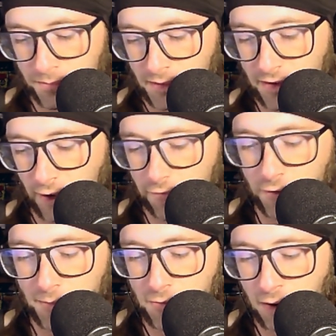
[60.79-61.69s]
Yeah,
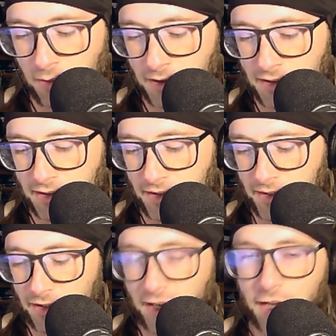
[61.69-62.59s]
February
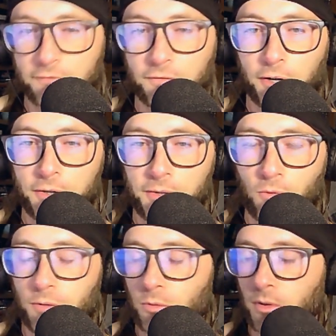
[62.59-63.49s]
99, volume
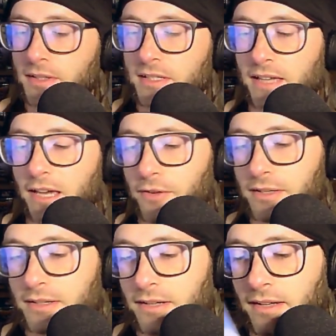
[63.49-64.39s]

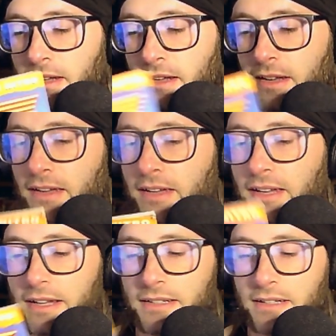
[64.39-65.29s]
117.
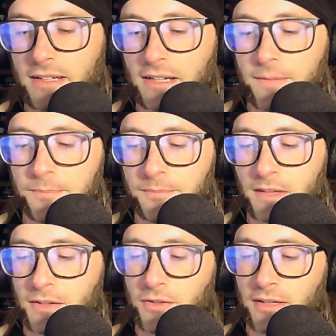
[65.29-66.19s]
And
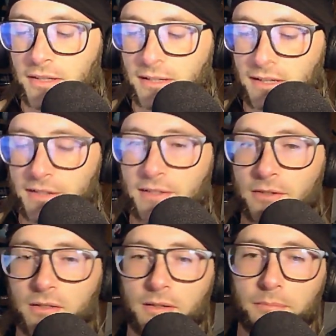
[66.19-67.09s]
you get the nice
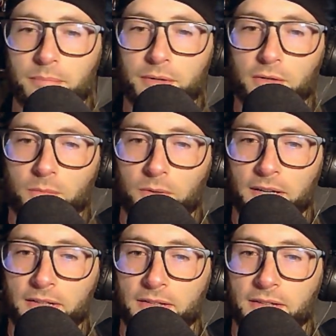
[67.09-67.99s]
little boom
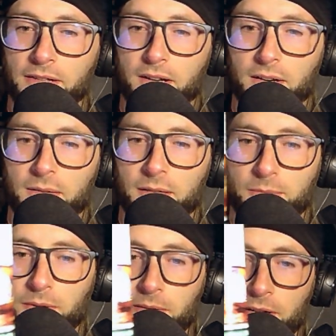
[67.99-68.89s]
right in there. It's
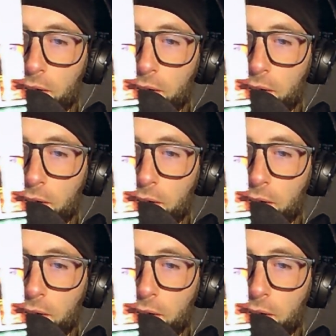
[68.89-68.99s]
probably kind